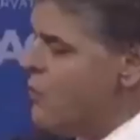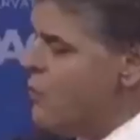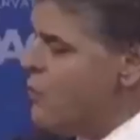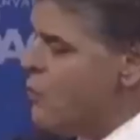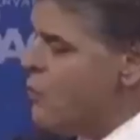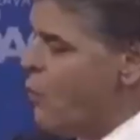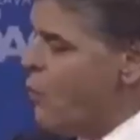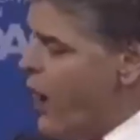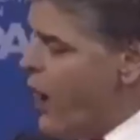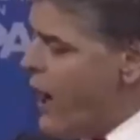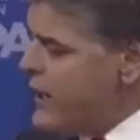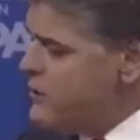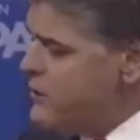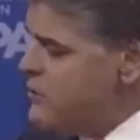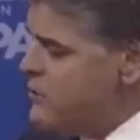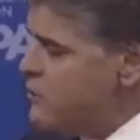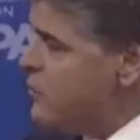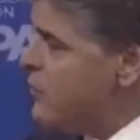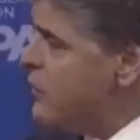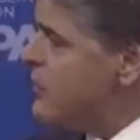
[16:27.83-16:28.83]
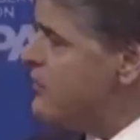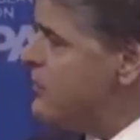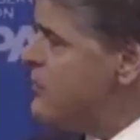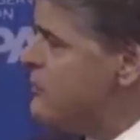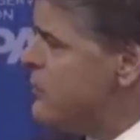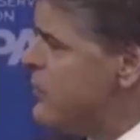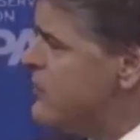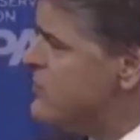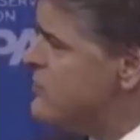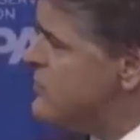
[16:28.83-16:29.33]
why do you want to be
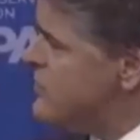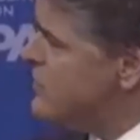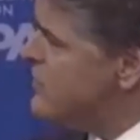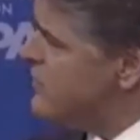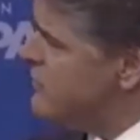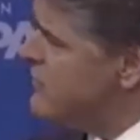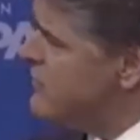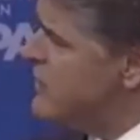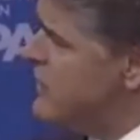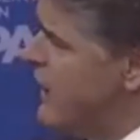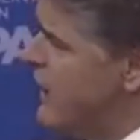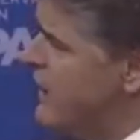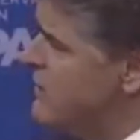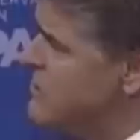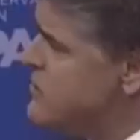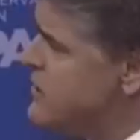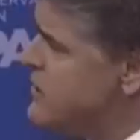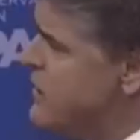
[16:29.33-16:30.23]
president of the United States?